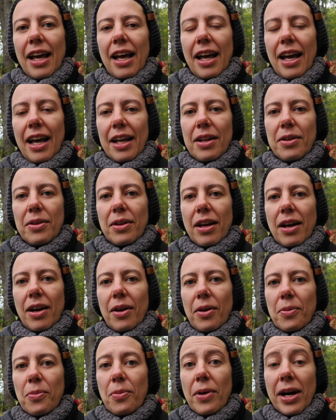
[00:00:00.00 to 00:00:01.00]
And
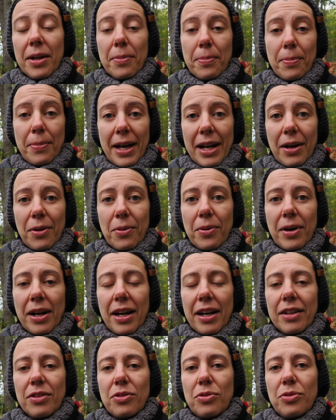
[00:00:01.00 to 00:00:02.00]
what better
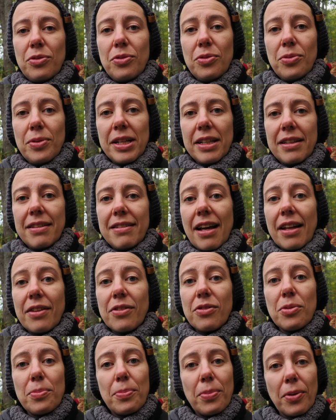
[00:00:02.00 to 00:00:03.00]
way to do it than
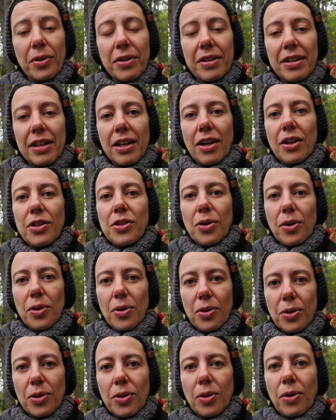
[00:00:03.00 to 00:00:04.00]
supporting your
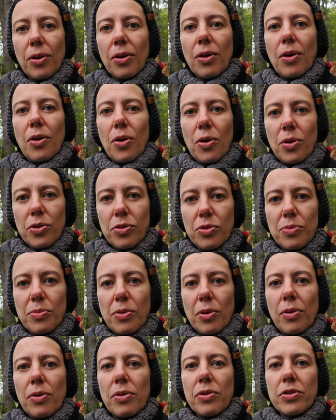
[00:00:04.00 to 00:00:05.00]
local
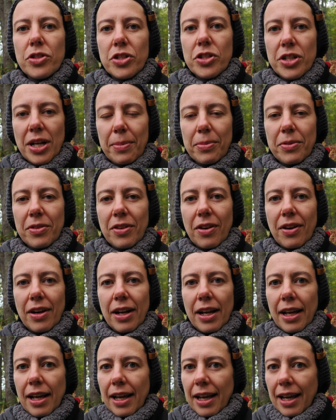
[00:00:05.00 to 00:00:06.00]
Audubon chapter.
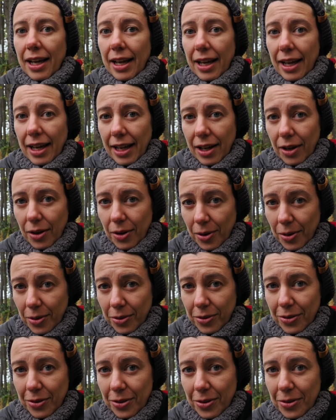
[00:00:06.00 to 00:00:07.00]

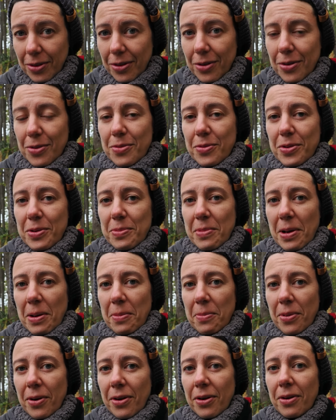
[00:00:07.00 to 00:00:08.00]
also
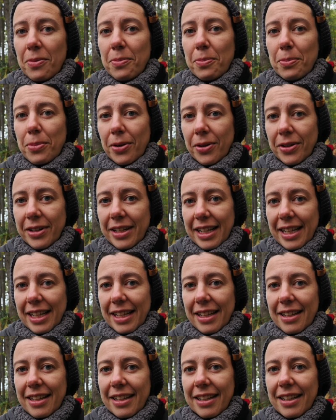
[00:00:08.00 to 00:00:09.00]
remember Bird
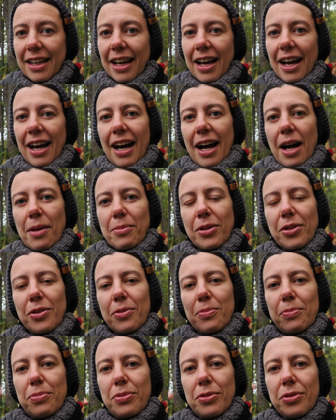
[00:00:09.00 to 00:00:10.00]
Edic. I'm gonna
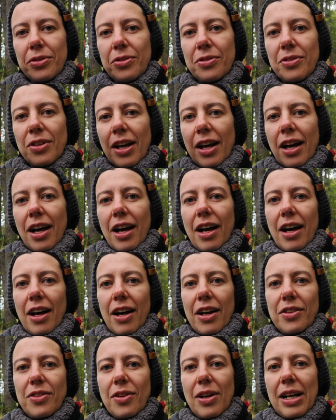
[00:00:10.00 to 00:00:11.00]
put
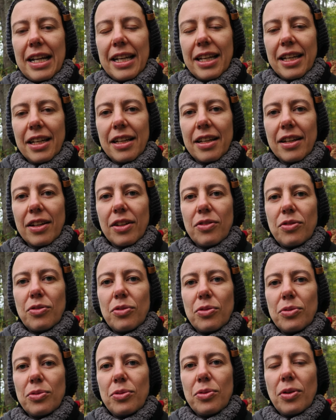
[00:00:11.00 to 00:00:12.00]
the link
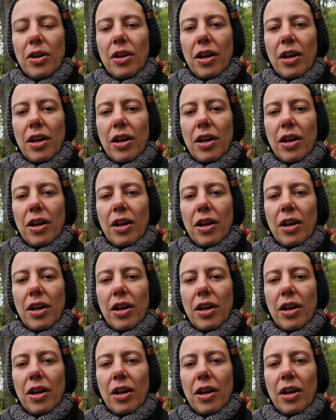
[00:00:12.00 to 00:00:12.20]
to